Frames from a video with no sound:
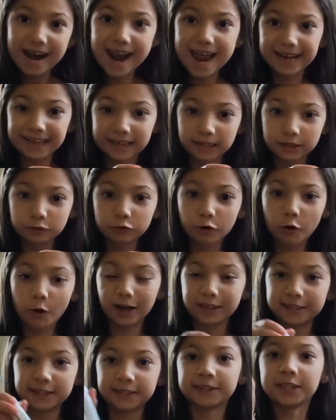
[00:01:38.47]
Let's
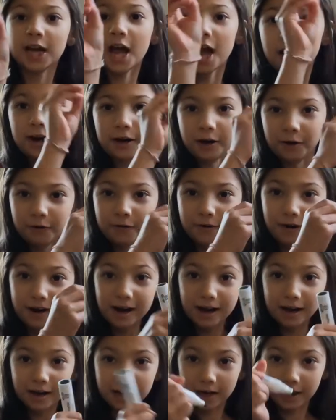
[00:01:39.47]
draw a circle
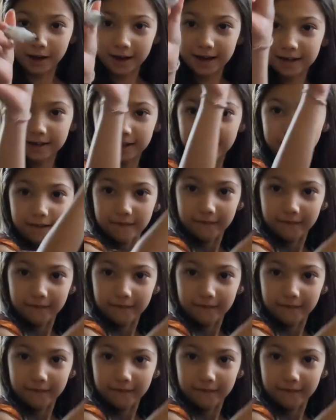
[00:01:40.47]
like